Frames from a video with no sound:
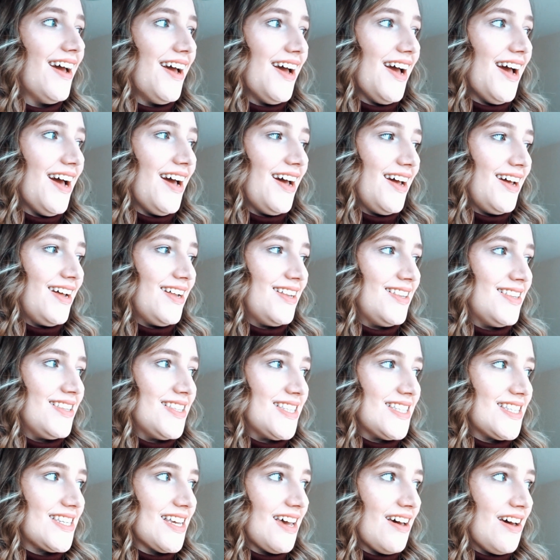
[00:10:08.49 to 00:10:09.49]

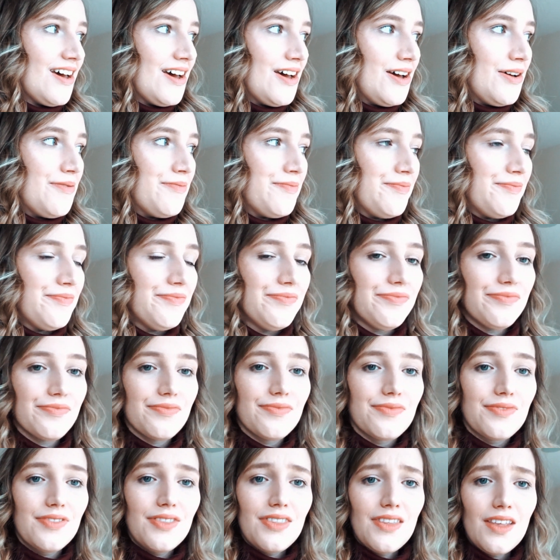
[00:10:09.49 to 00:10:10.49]
and
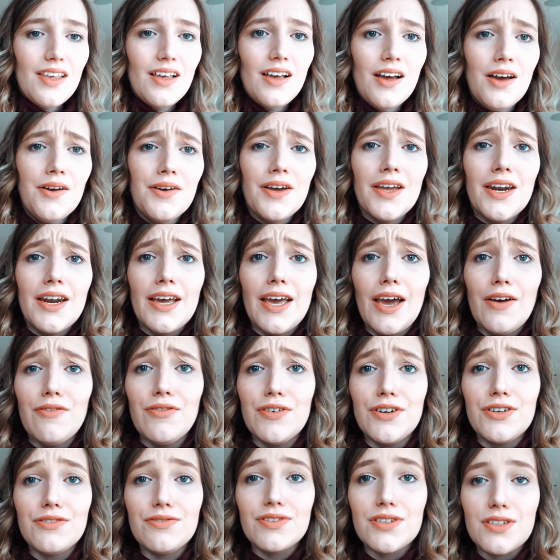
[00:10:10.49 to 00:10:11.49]
I'm gonna get
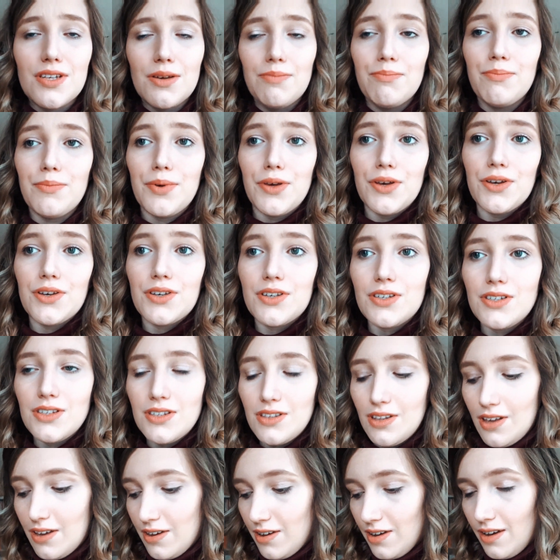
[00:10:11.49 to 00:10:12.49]
rid of some books
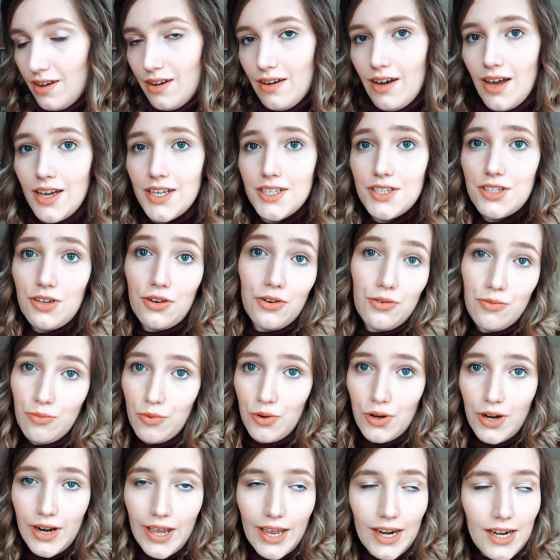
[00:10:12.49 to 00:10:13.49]
that I don't
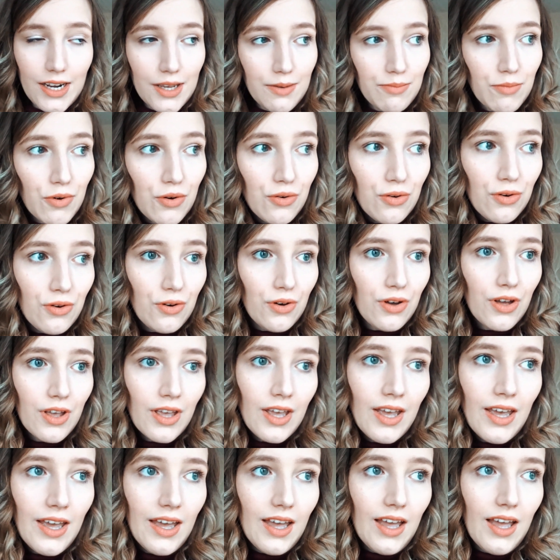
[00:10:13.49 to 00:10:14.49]
want anymore
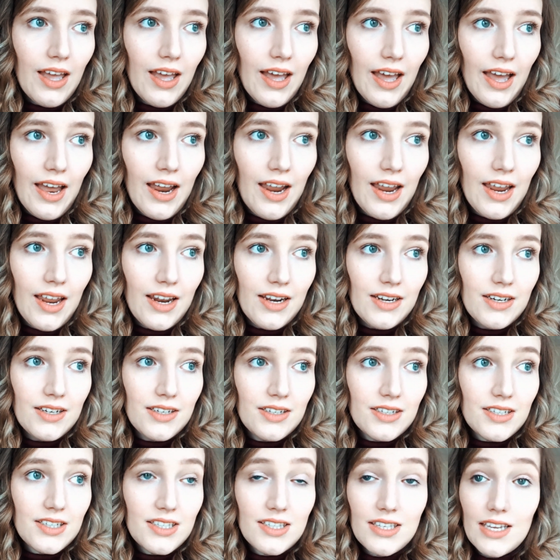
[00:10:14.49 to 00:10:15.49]

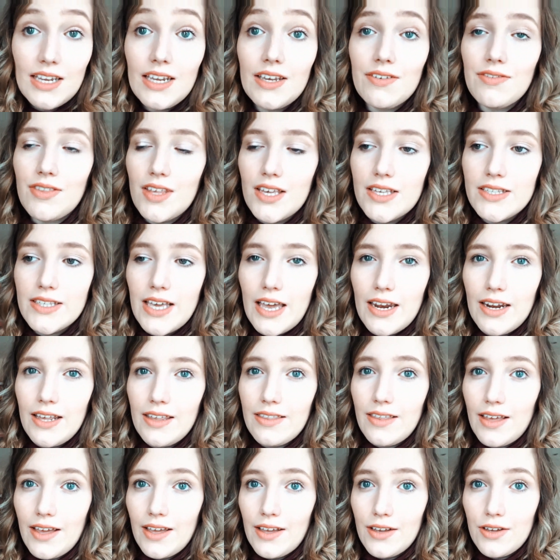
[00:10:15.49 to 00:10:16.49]
and see if there's
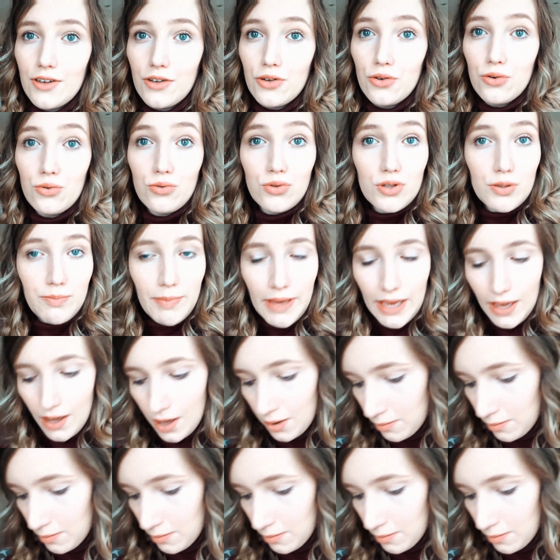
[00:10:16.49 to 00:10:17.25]
anything cool to pick